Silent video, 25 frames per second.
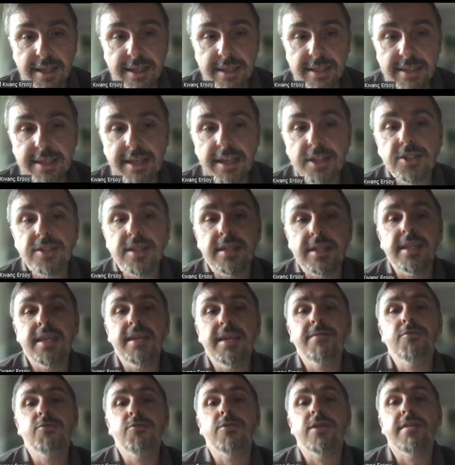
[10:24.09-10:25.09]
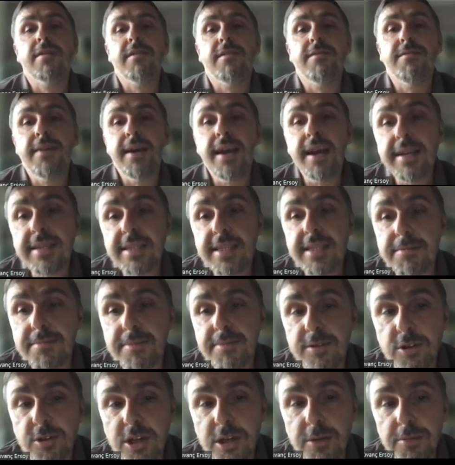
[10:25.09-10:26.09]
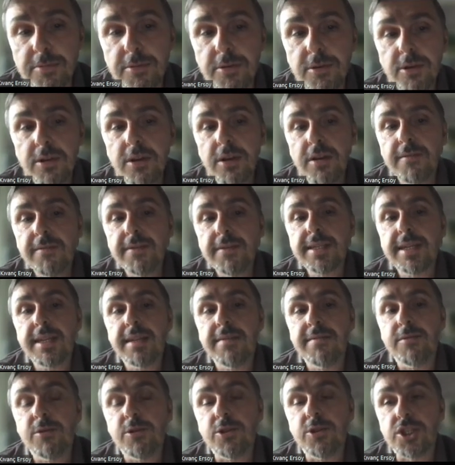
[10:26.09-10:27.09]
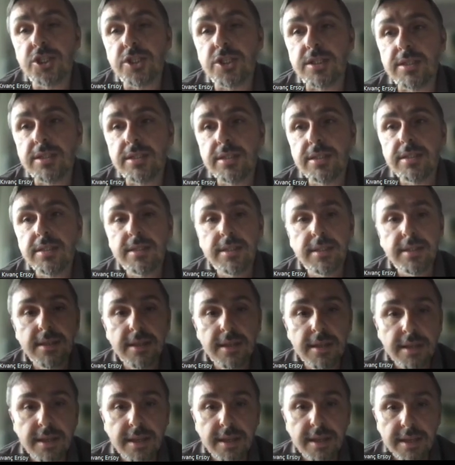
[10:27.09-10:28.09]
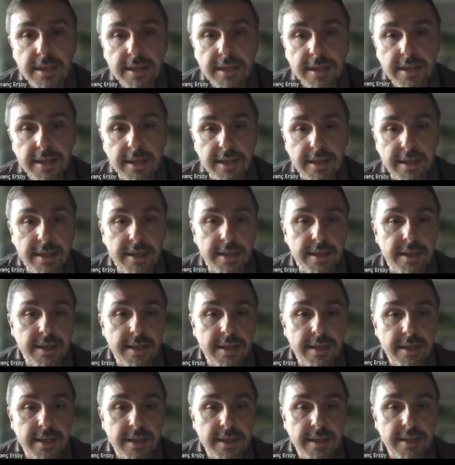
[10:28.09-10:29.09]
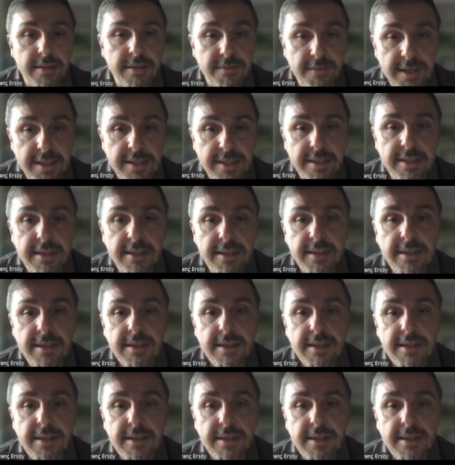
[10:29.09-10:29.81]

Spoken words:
such that if you have a finite simple group with an involution with